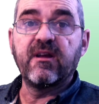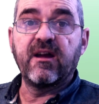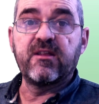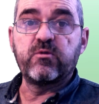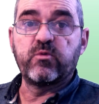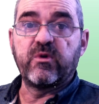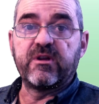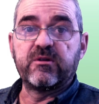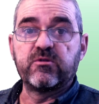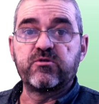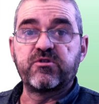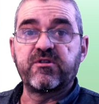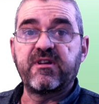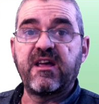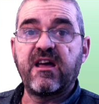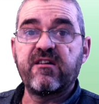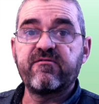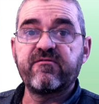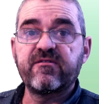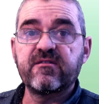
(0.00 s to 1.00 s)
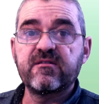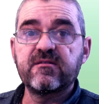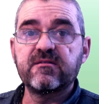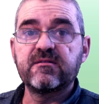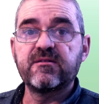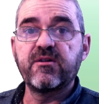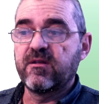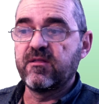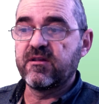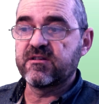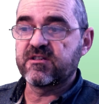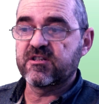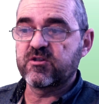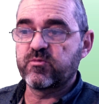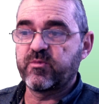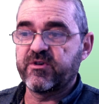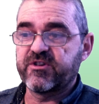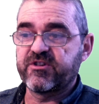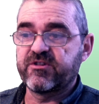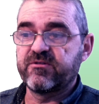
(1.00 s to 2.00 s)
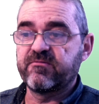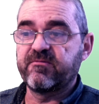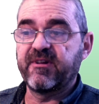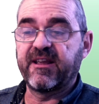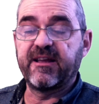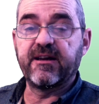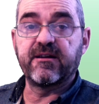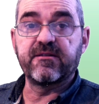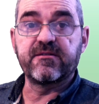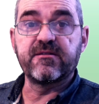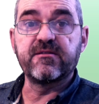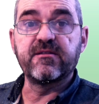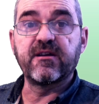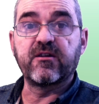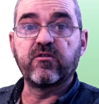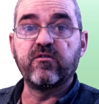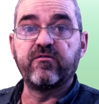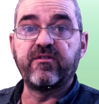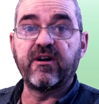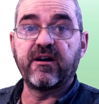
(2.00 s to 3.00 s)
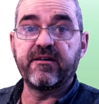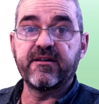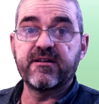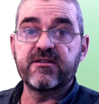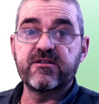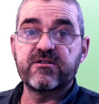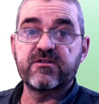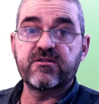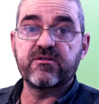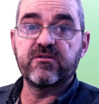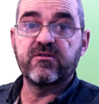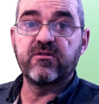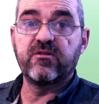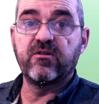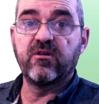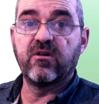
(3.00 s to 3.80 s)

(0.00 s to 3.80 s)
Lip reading: And we also have this expression regarding the covariance